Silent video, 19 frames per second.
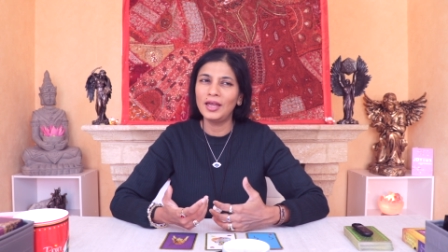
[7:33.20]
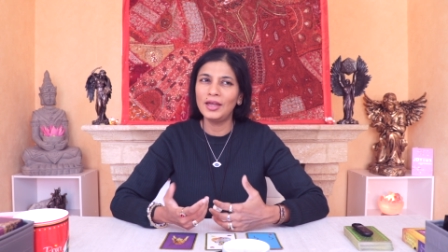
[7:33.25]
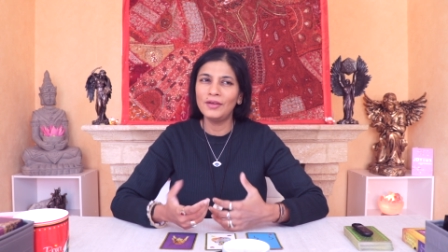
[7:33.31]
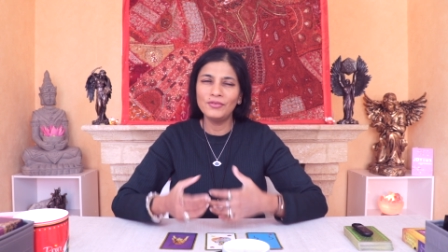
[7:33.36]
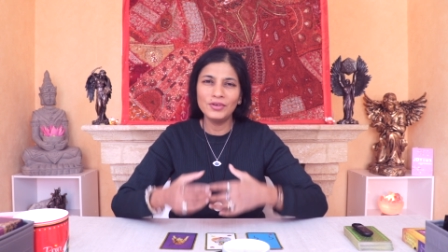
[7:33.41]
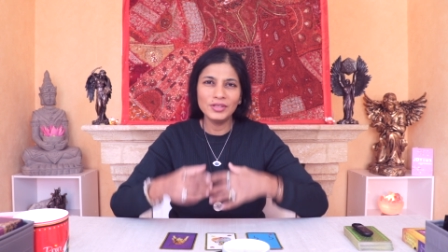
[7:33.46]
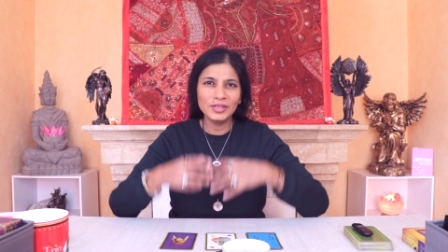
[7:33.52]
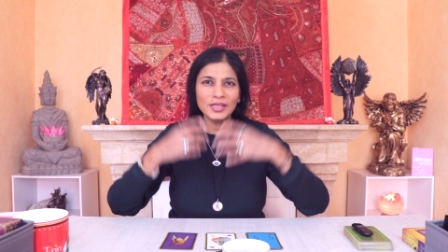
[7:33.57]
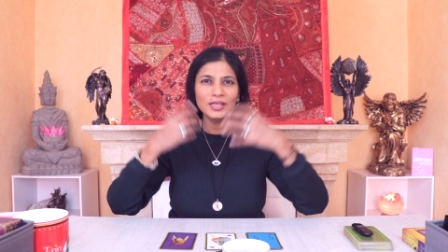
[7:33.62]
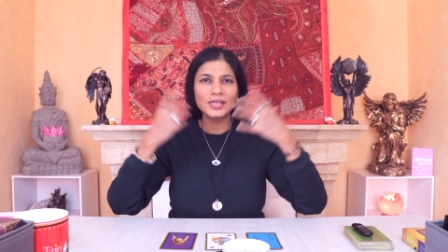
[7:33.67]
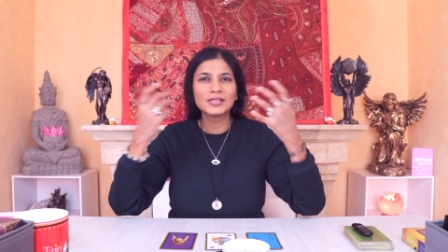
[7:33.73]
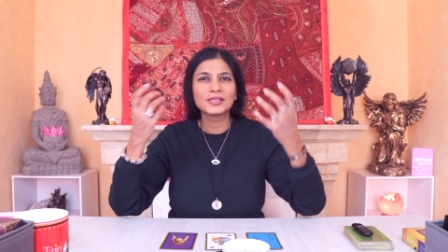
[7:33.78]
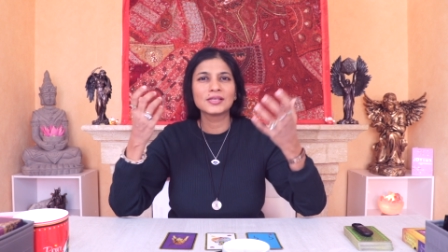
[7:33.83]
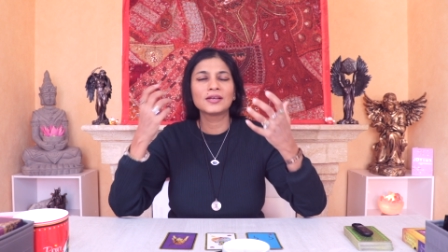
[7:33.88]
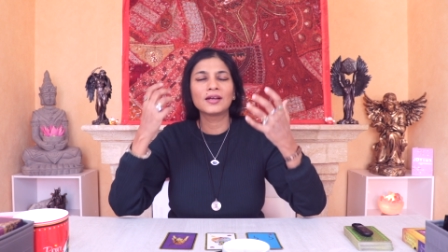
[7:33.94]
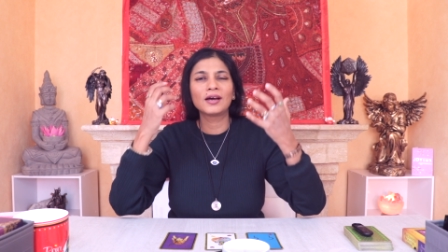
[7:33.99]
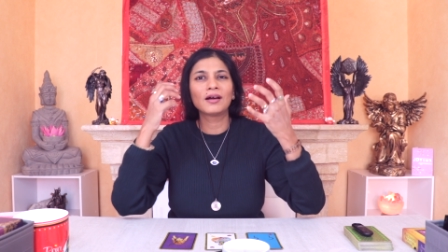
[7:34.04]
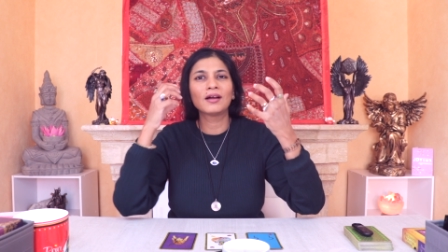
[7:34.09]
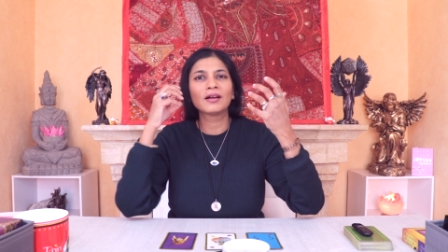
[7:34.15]
everything is
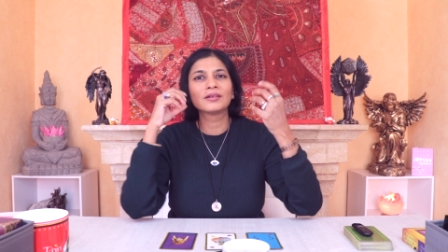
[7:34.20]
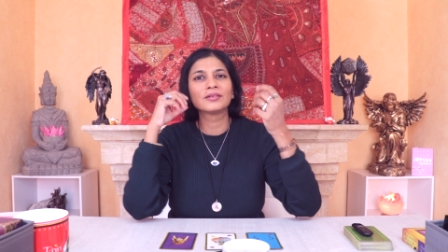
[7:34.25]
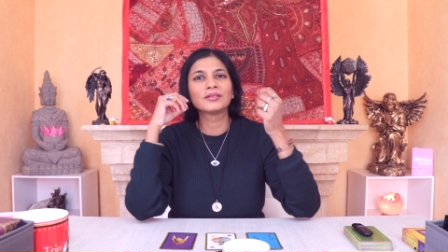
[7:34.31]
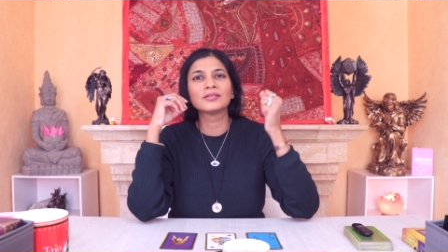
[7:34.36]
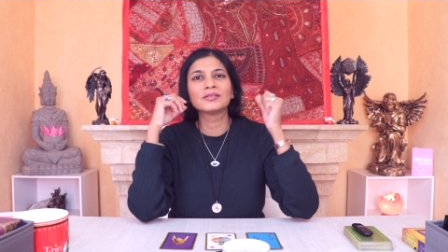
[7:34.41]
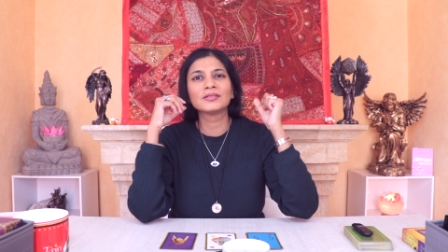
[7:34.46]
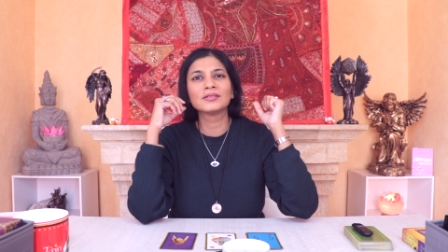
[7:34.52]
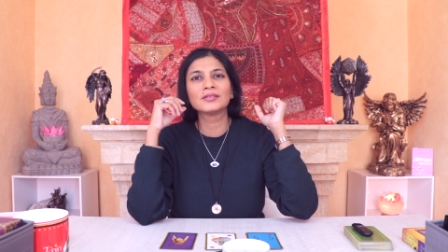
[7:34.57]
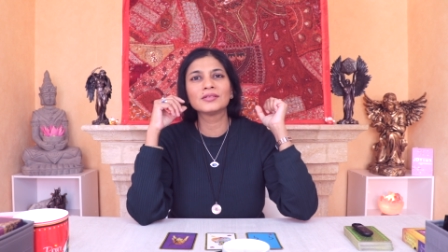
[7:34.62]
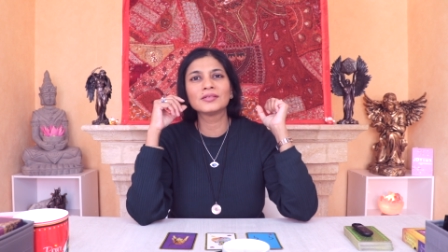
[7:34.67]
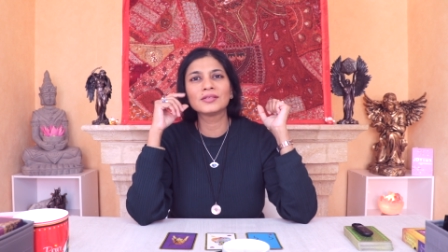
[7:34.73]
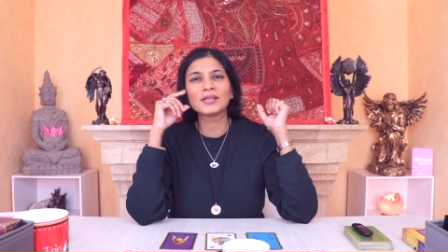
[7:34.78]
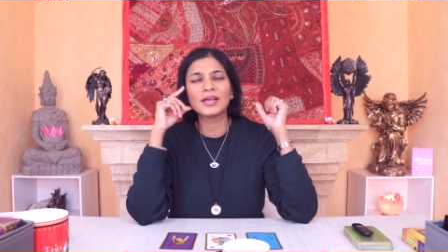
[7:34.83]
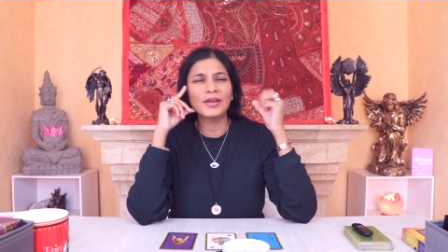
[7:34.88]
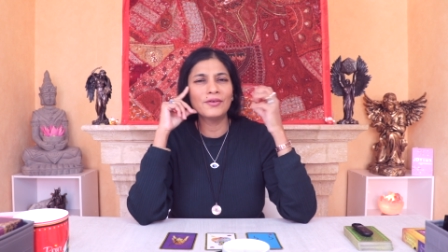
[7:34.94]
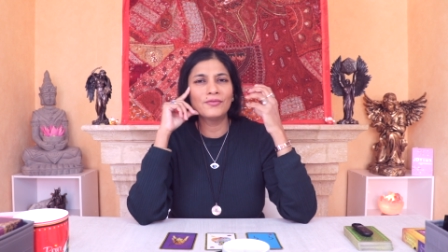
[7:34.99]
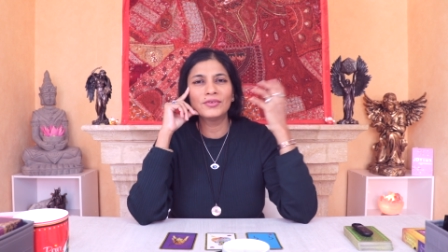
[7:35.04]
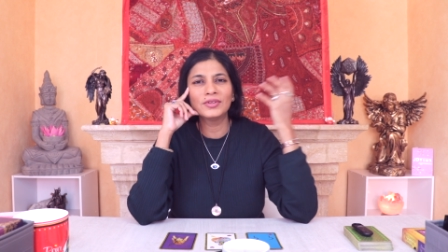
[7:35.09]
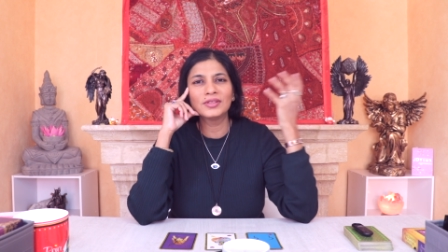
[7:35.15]
an art, isn't it?
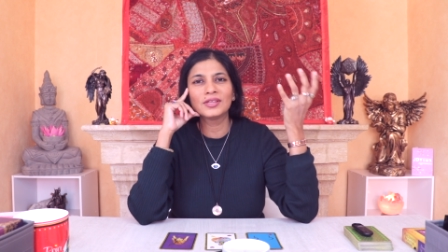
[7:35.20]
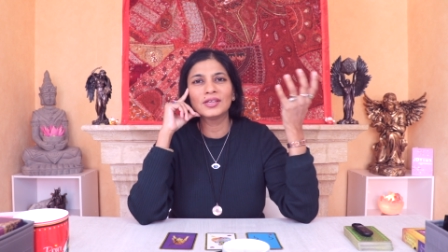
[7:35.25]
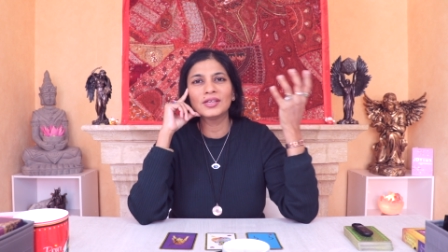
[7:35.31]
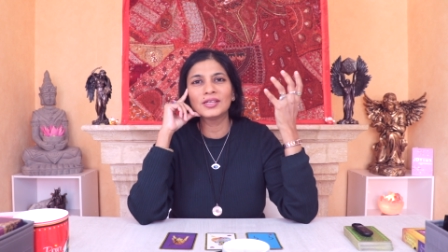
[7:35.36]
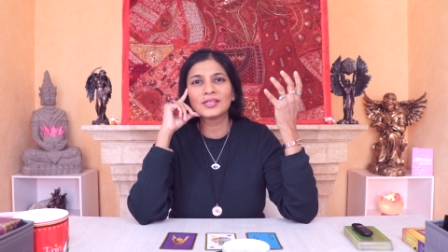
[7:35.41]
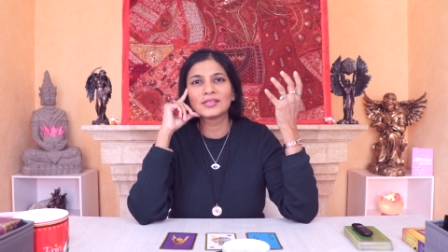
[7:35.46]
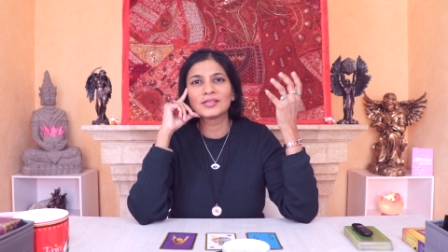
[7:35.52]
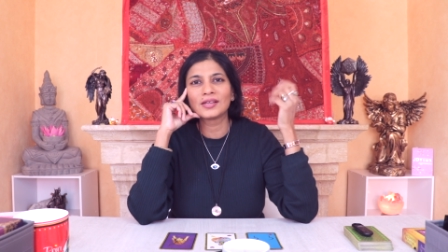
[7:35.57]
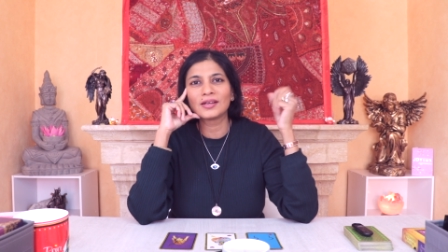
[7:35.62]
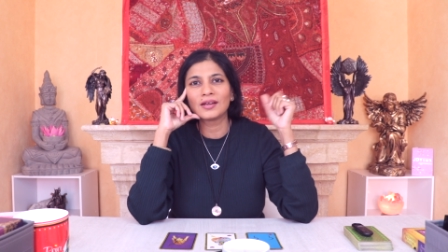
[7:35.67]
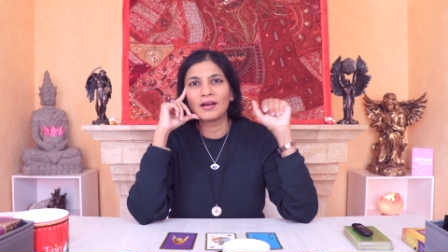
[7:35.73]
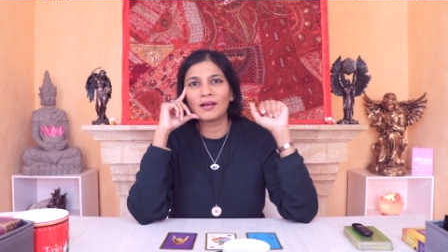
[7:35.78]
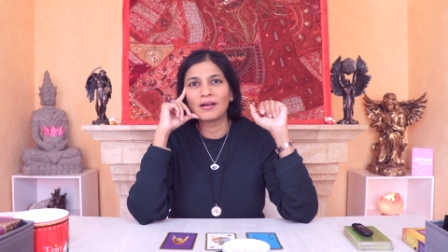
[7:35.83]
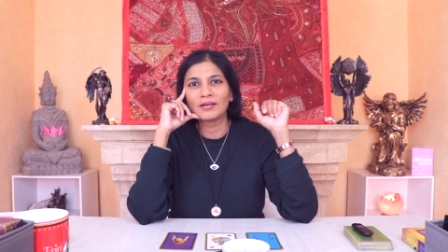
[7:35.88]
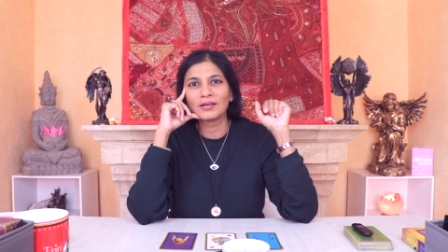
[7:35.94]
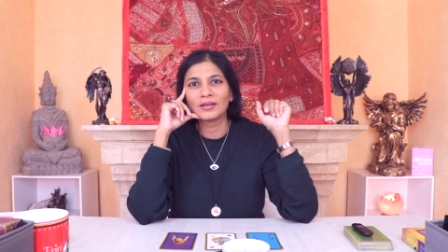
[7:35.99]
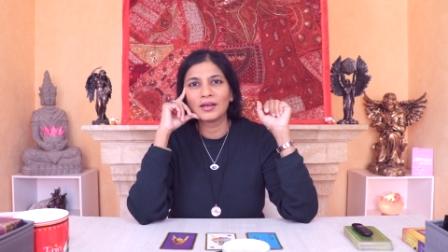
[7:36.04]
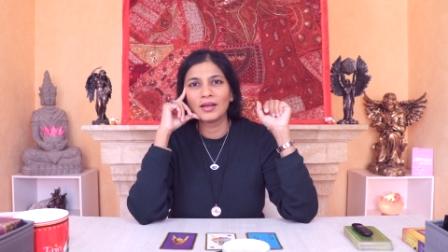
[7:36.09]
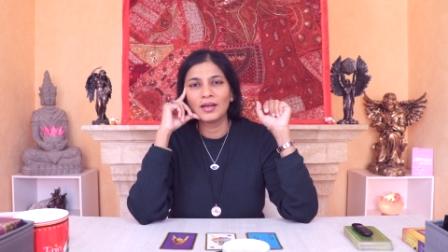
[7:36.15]
Everything is an
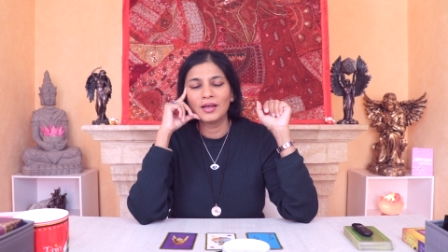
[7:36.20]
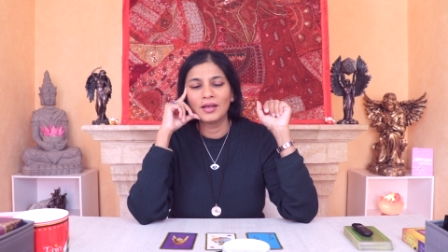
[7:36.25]
art.